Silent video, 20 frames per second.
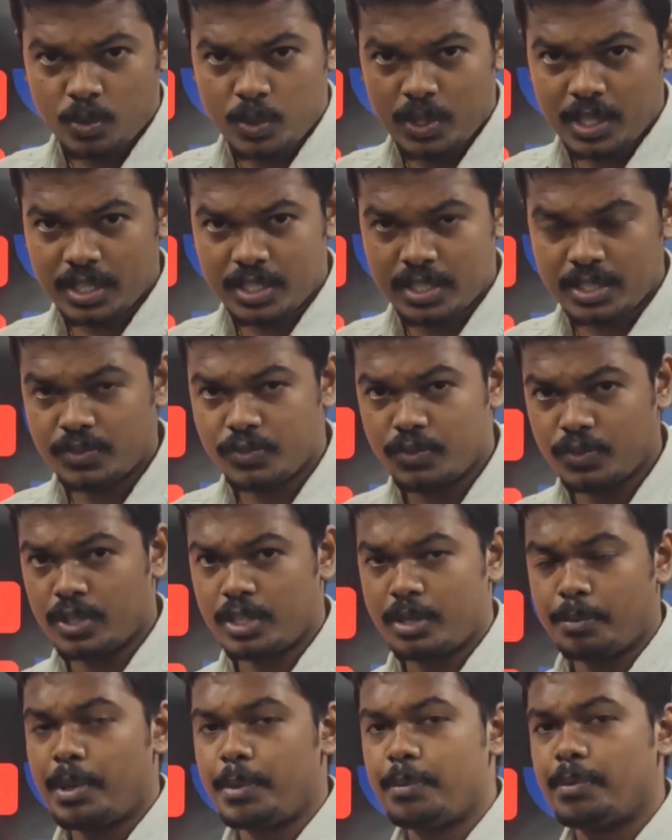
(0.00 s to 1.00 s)
Whereas
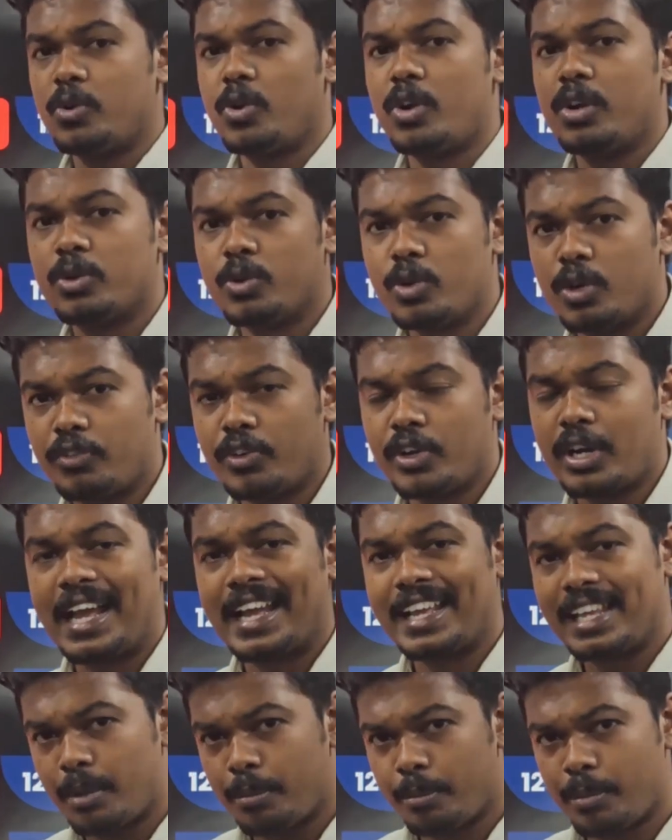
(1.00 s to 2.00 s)
for the people who have to go for
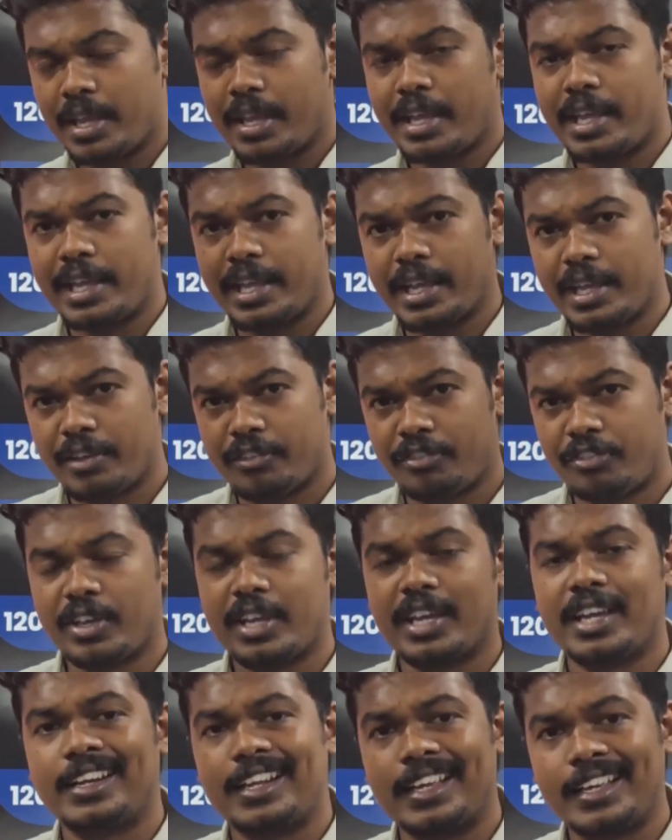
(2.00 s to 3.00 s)
IMA, AFA
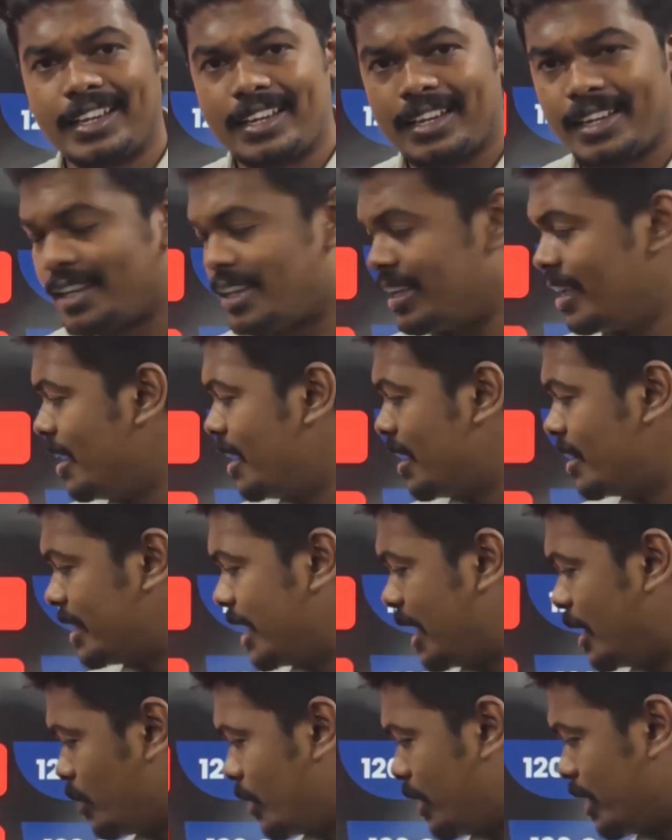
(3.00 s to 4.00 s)
and INA,
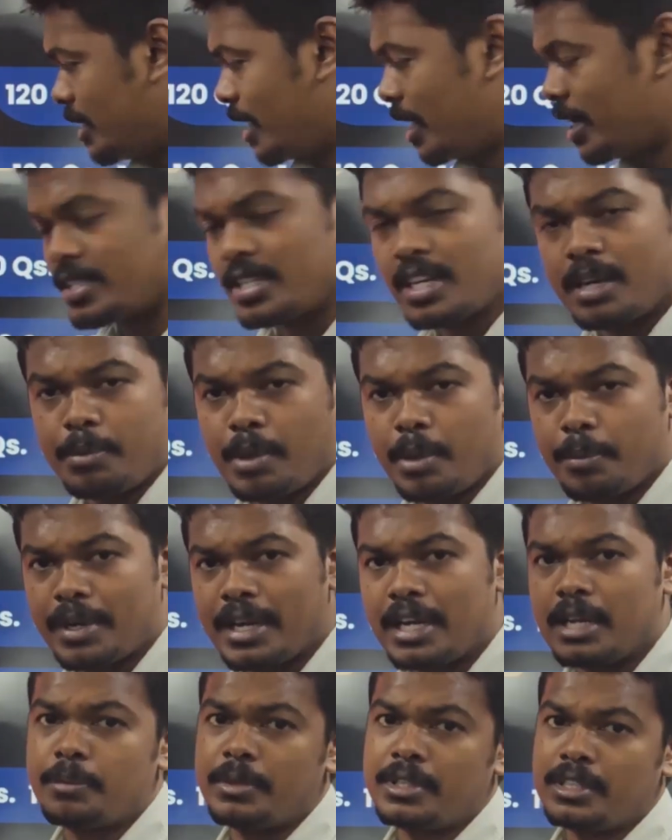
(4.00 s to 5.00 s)
they have to write the additional
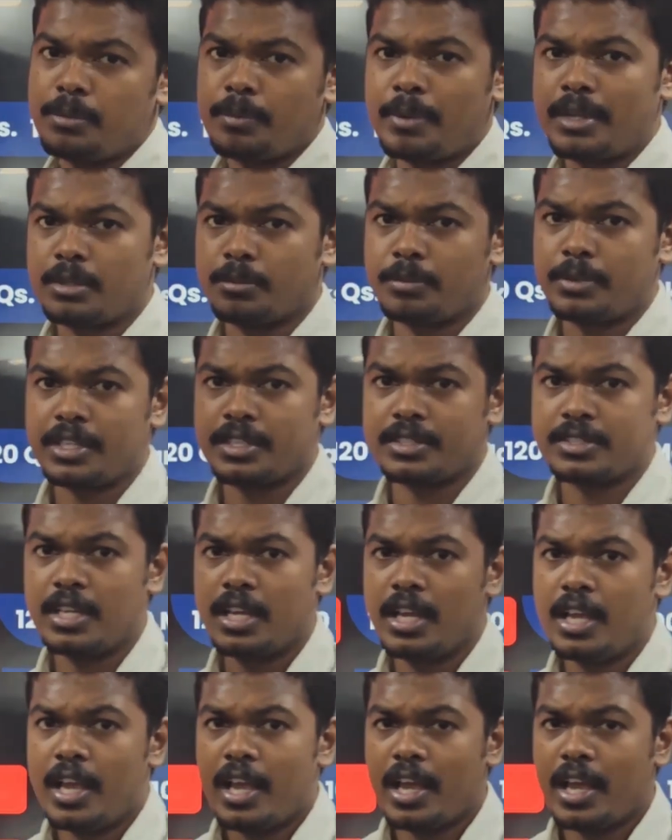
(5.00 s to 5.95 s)
paper, elementary mathematics.